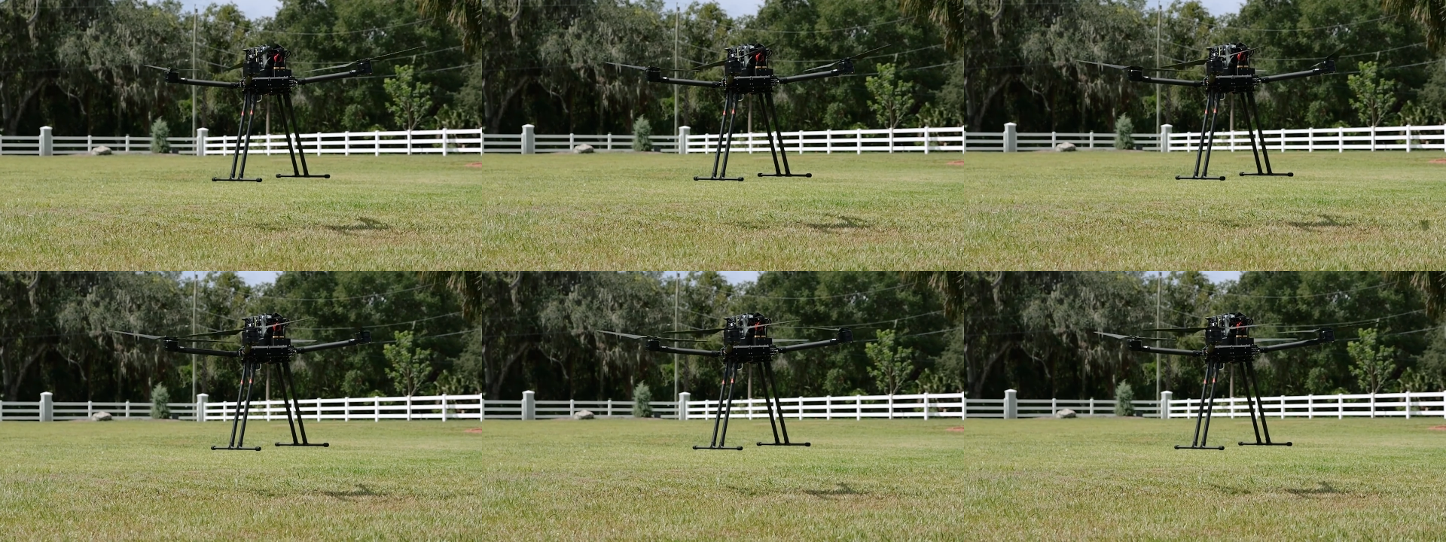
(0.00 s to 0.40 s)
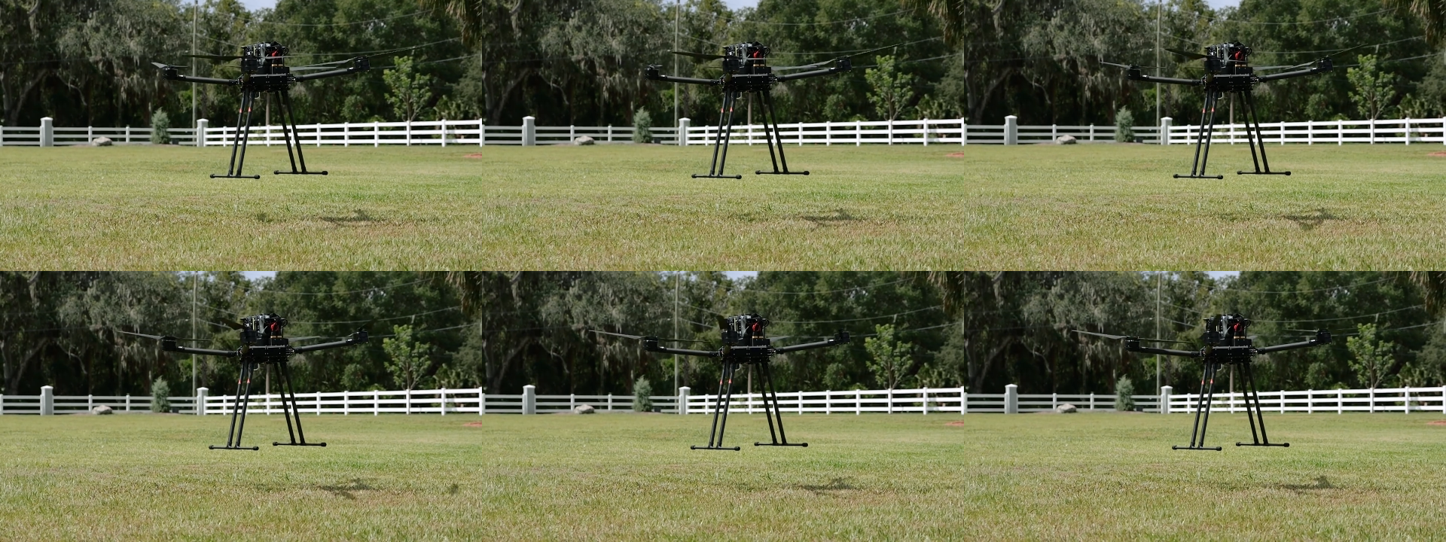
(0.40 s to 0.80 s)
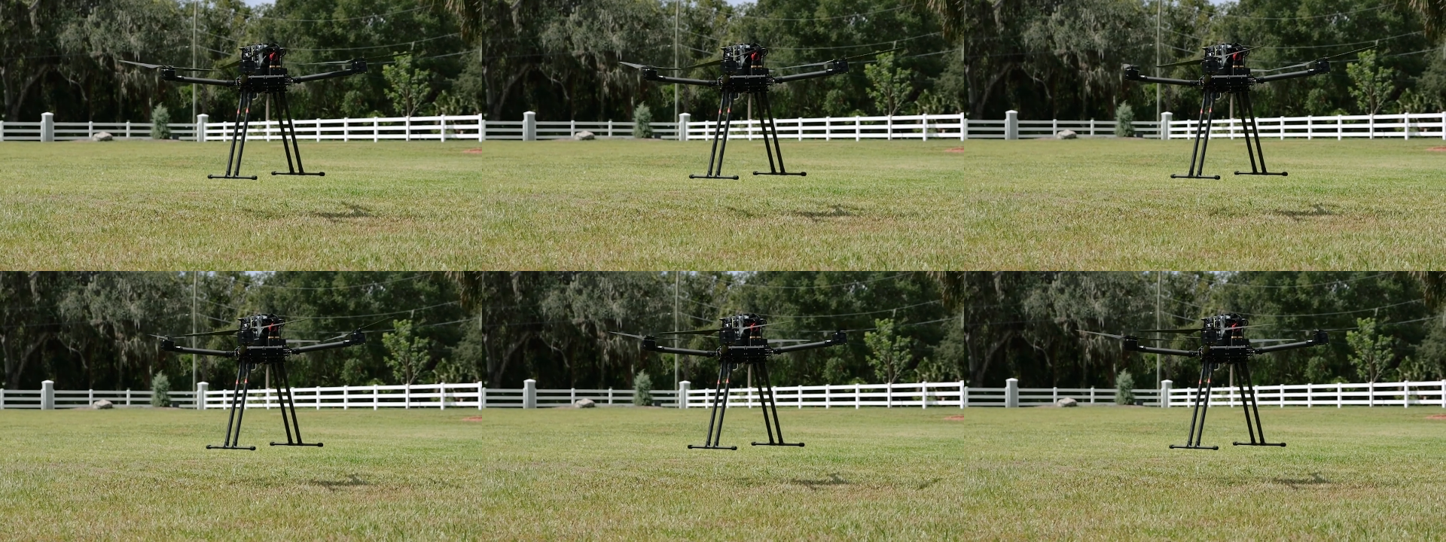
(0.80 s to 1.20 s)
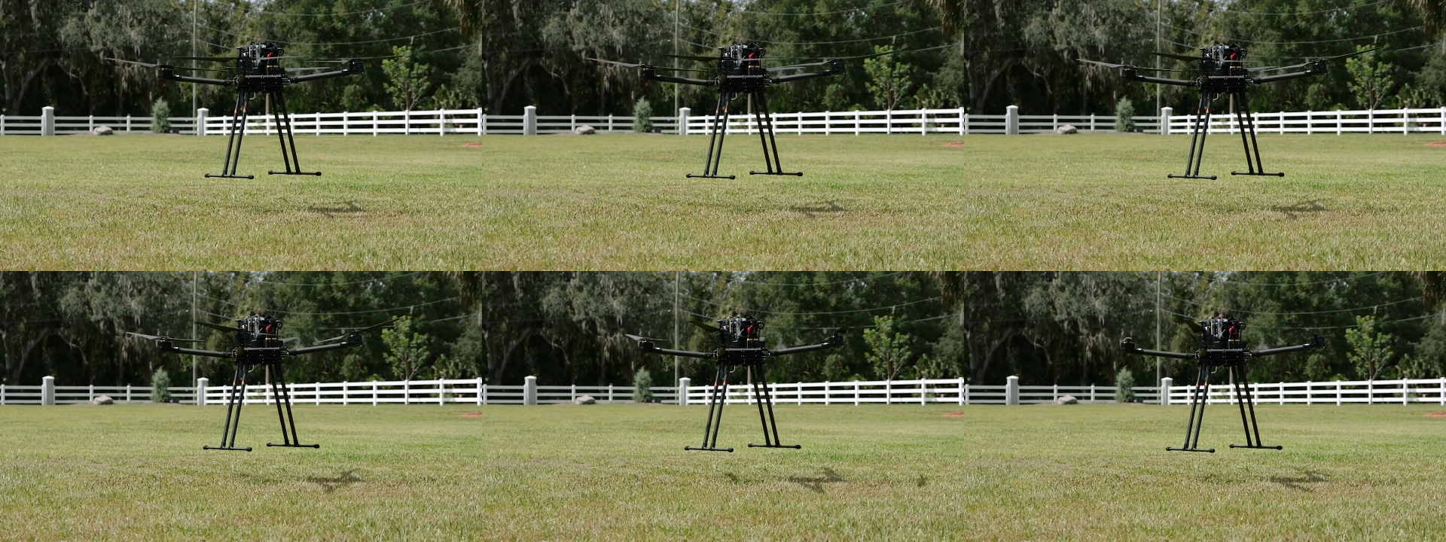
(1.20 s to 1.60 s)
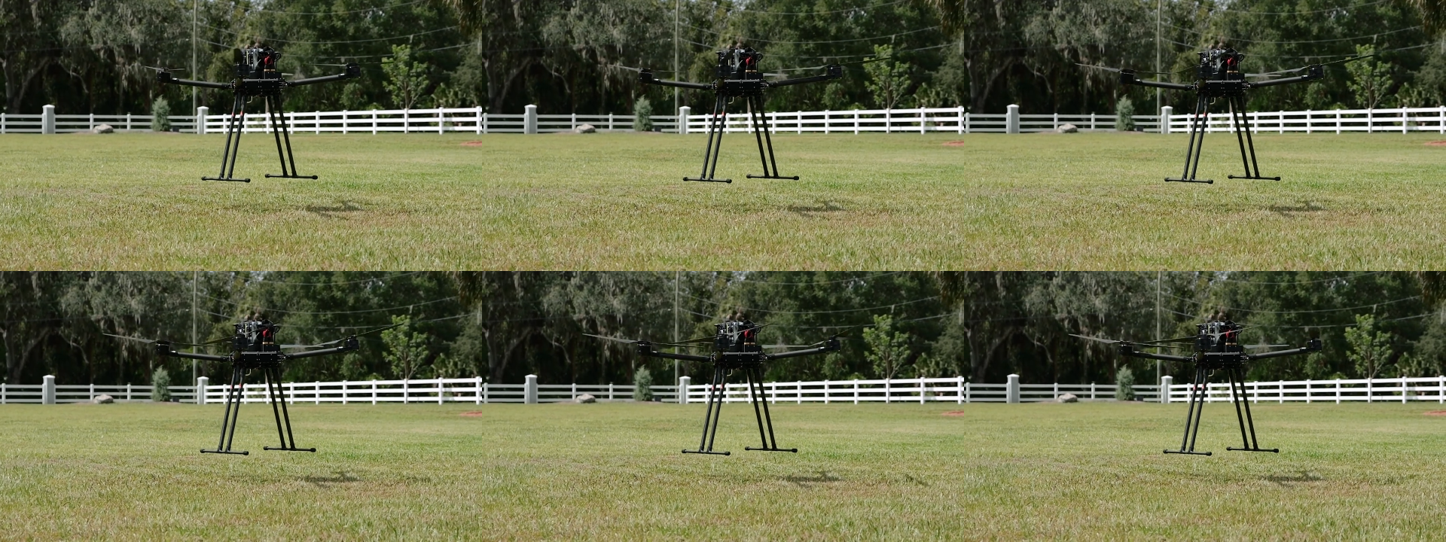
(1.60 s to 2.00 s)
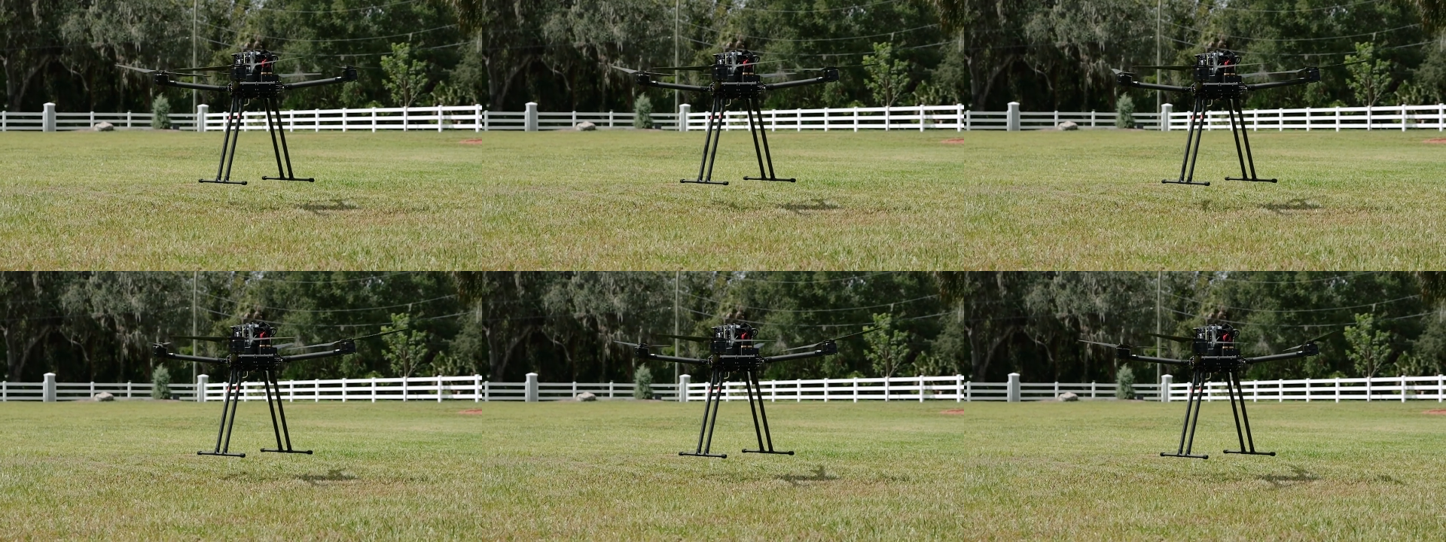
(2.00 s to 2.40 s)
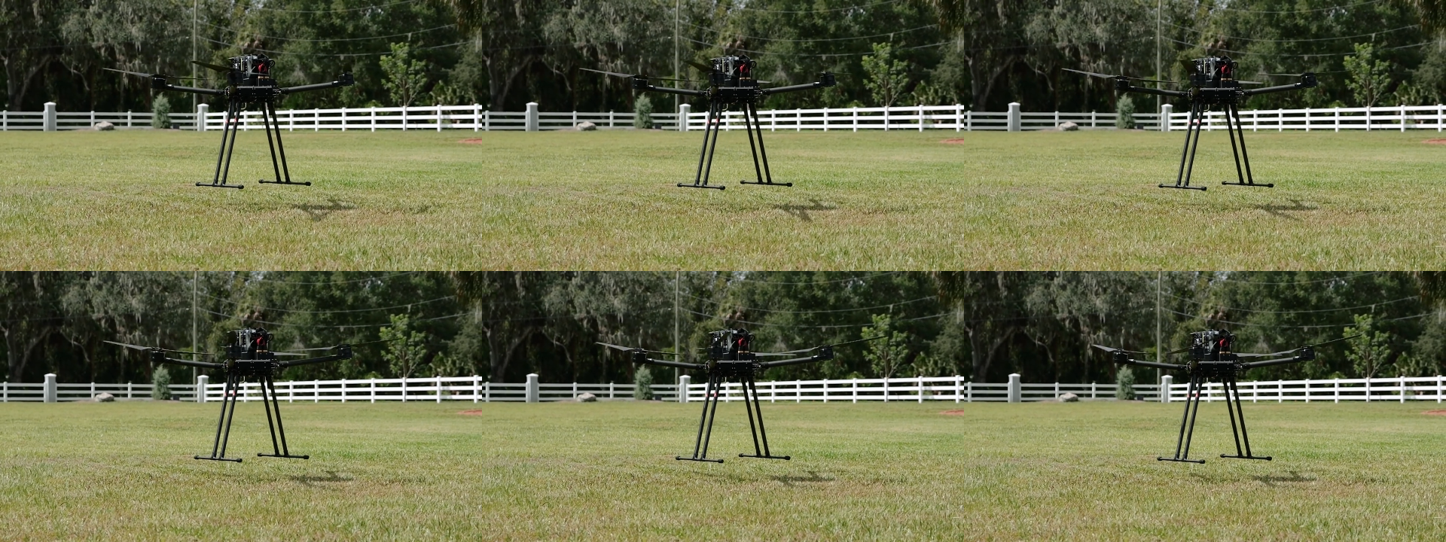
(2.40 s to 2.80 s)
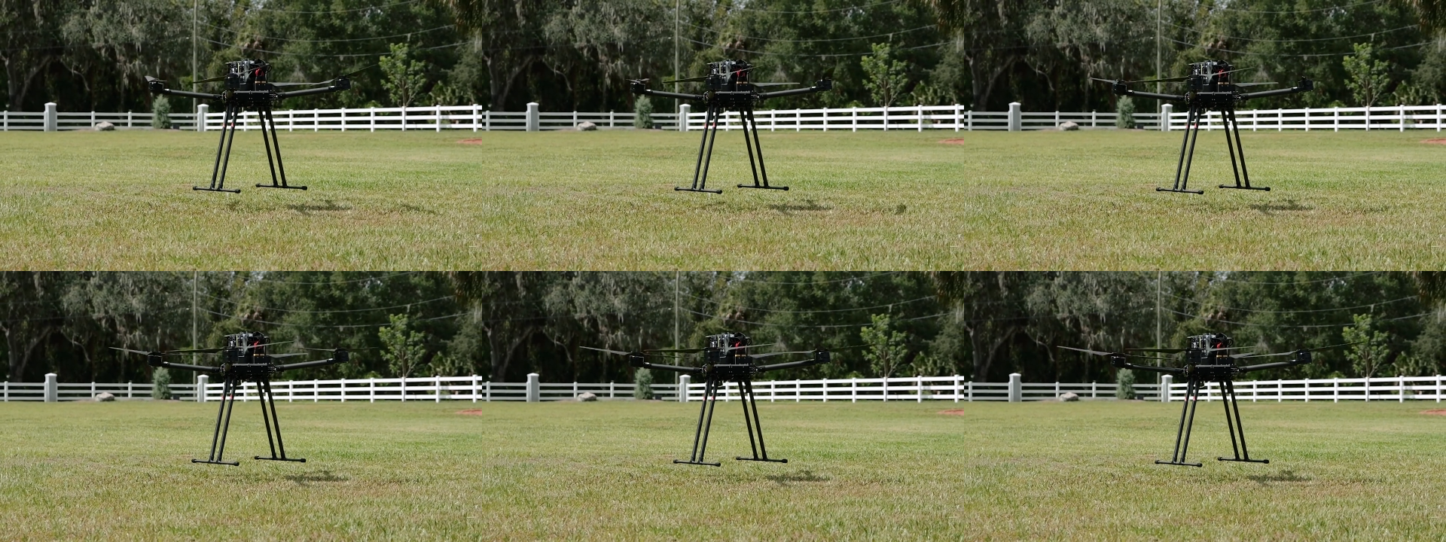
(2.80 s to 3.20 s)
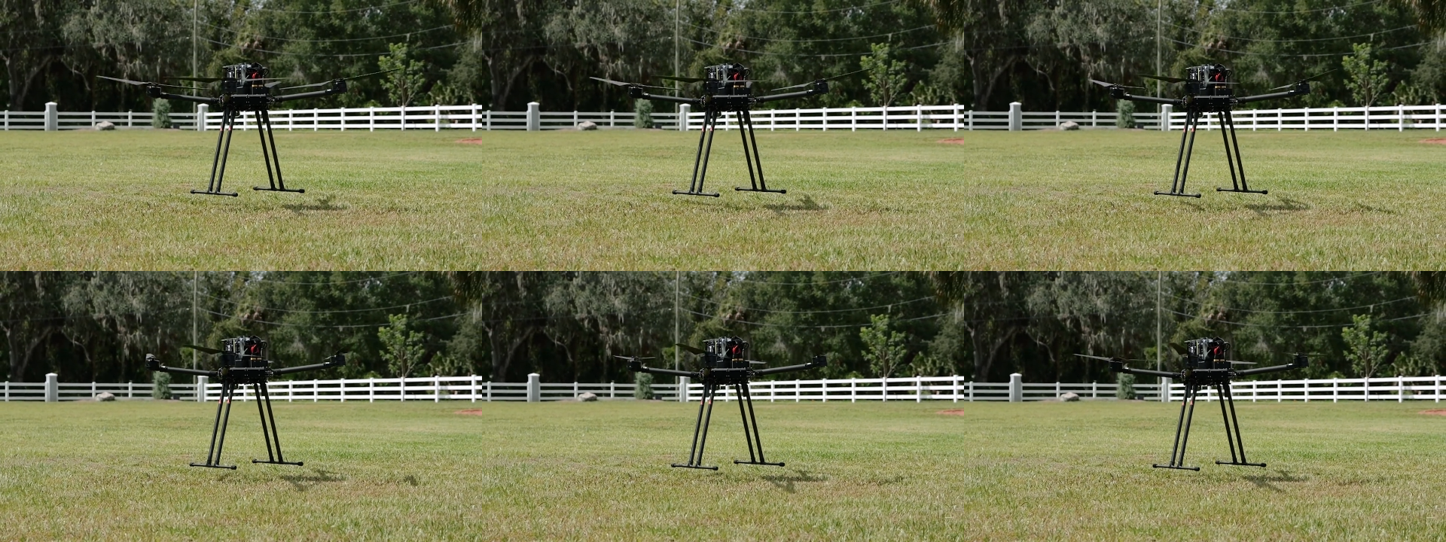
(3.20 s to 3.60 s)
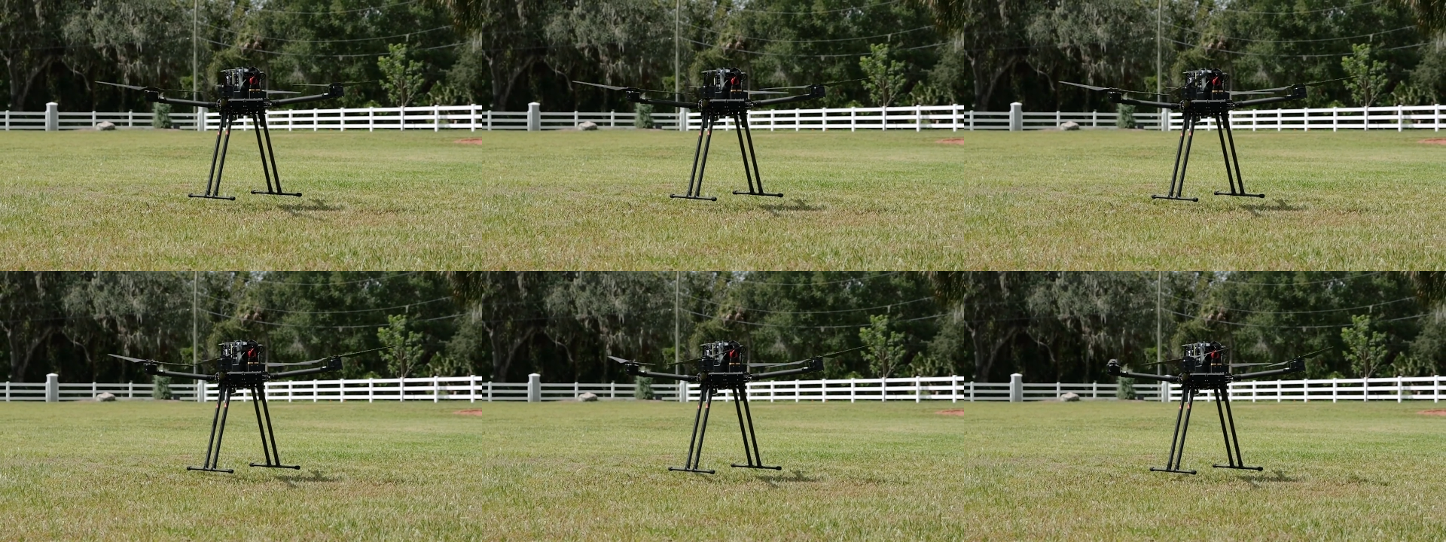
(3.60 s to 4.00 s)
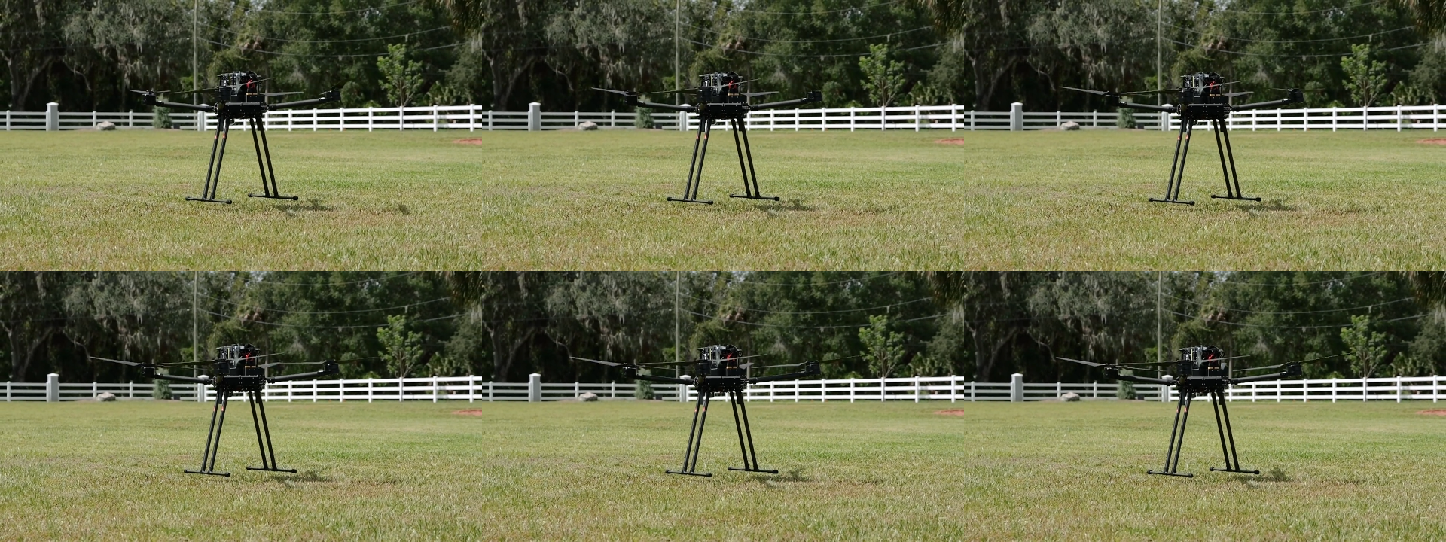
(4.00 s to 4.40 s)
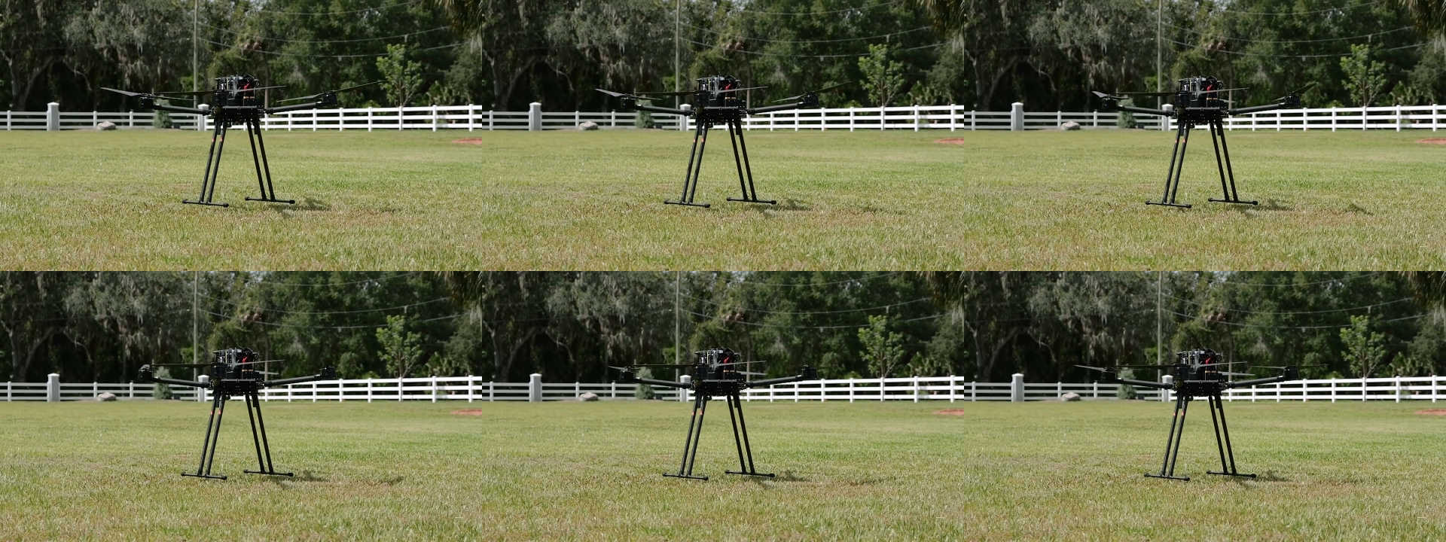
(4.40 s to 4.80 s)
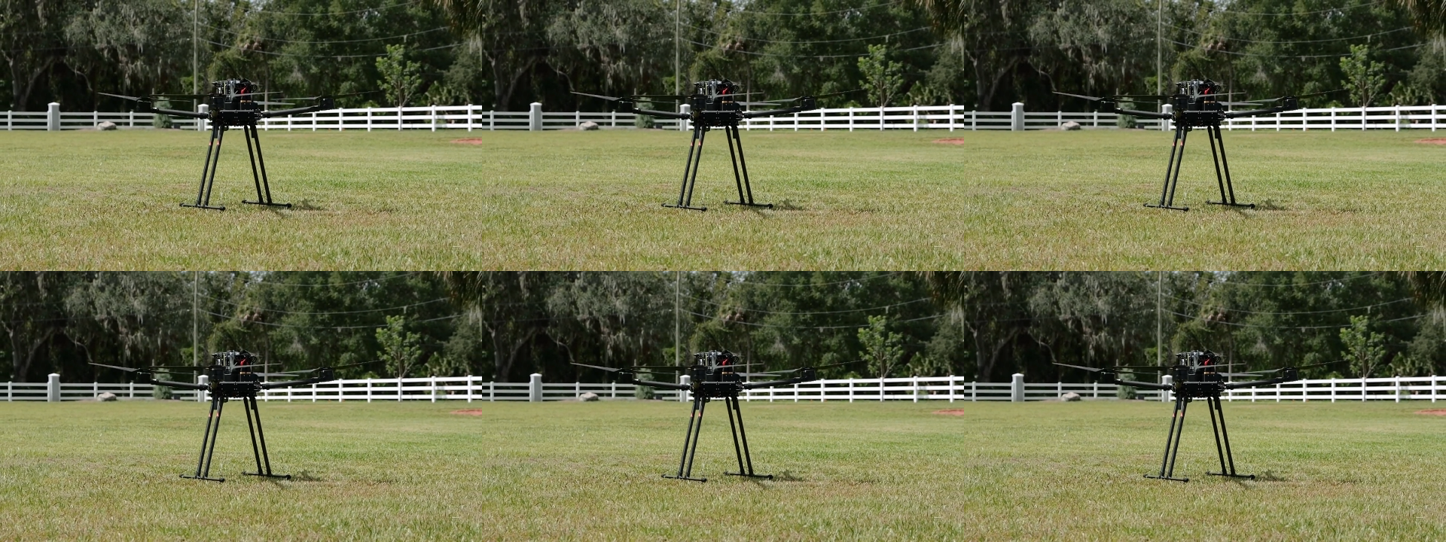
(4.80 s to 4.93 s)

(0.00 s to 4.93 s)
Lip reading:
(no speaker visible)